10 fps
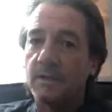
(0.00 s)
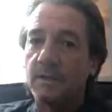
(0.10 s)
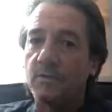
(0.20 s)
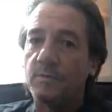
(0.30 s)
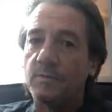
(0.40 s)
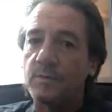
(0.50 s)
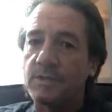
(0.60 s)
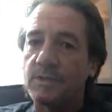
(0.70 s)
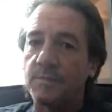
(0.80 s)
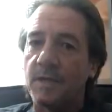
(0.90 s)
to a team
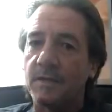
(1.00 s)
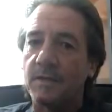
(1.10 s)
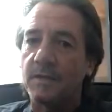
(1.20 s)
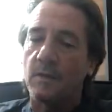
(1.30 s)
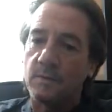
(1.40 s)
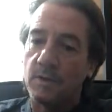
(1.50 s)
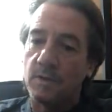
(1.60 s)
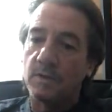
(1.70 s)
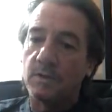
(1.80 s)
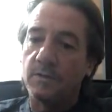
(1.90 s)
that, you know,
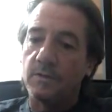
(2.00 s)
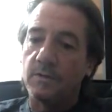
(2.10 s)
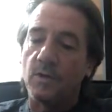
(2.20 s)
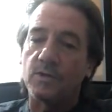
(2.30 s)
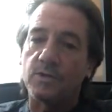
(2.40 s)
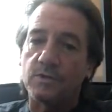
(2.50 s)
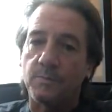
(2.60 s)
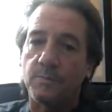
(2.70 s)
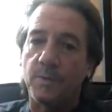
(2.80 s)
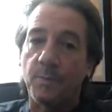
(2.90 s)
you've got to sort of
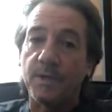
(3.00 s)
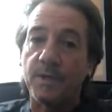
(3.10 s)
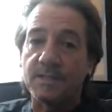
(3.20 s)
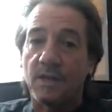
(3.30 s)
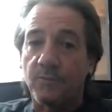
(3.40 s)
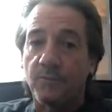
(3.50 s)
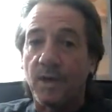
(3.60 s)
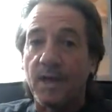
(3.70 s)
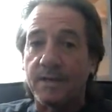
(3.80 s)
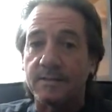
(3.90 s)
be
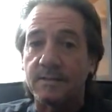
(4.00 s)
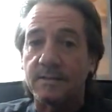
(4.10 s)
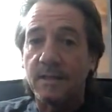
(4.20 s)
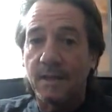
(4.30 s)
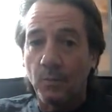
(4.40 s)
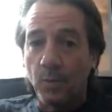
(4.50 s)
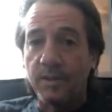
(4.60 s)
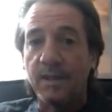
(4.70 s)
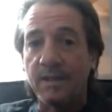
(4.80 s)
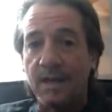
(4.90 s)
self-reliant within
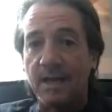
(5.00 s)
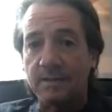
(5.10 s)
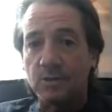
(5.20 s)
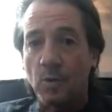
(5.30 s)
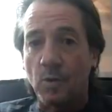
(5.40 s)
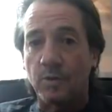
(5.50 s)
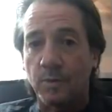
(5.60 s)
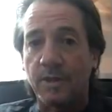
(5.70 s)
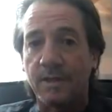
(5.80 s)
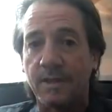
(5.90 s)
that squad, within
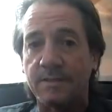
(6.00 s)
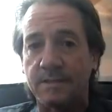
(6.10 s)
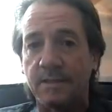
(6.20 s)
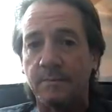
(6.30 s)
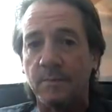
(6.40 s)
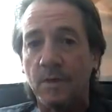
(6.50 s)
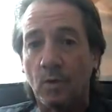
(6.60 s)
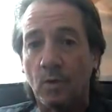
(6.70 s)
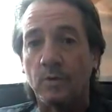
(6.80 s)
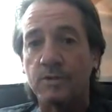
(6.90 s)
that team
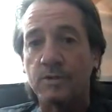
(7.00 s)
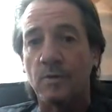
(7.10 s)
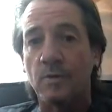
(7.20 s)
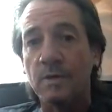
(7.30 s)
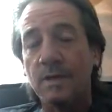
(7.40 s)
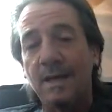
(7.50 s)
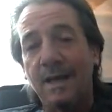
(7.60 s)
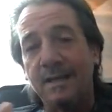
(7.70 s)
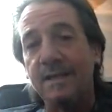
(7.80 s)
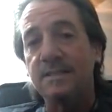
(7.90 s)
also. And is he
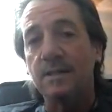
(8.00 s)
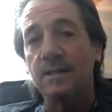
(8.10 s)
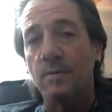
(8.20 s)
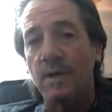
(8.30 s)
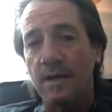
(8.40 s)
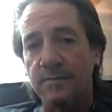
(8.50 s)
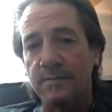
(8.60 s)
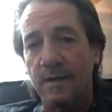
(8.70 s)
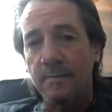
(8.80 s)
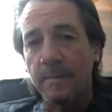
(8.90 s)
going to have that?
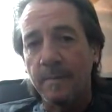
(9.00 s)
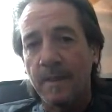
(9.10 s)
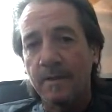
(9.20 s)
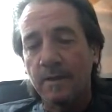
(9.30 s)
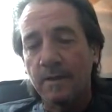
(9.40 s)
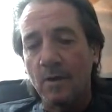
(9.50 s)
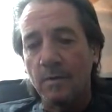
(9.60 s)
You know,